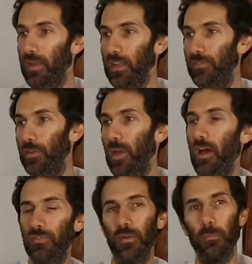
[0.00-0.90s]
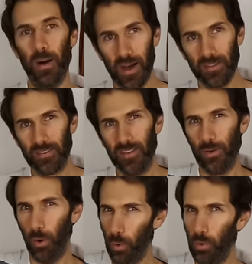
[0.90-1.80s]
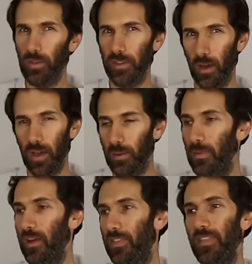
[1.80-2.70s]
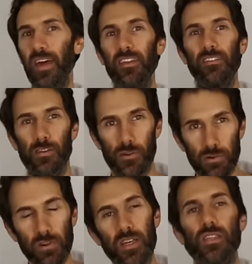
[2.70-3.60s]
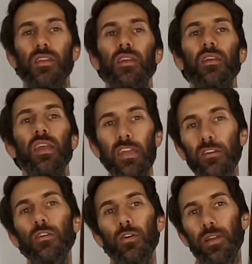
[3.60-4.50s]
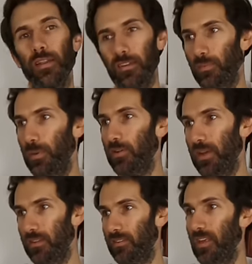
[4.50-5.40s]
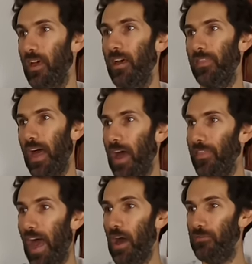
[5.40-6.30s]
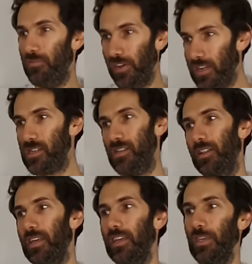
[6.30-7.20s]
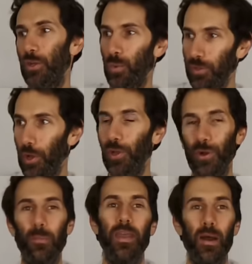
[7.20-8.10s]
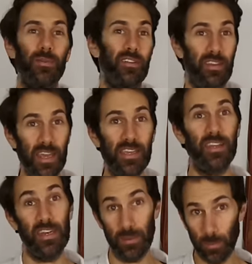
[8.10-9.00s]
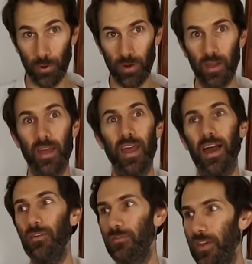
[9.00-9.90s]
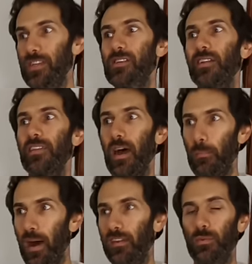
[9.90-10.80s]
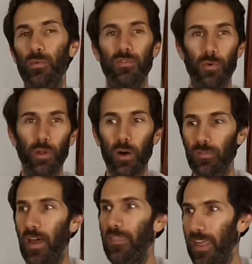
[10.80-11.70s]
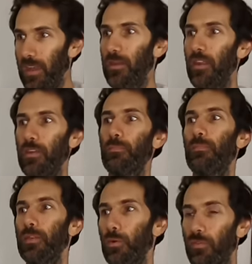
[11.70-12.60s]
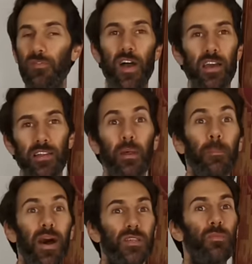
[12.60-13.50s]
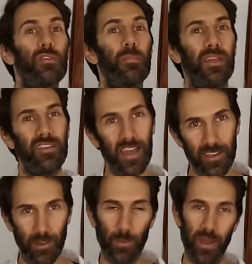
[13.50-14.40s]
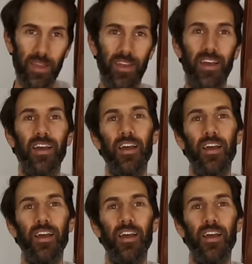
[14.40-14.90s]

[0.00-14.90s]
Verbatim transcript: But if you have to mask it all the time, then that is a crushing internal experience. And eventually, you will no longer be able to take it anymore. And eventually, that mask will fall off. And then you'll fail in a much more spectacular way.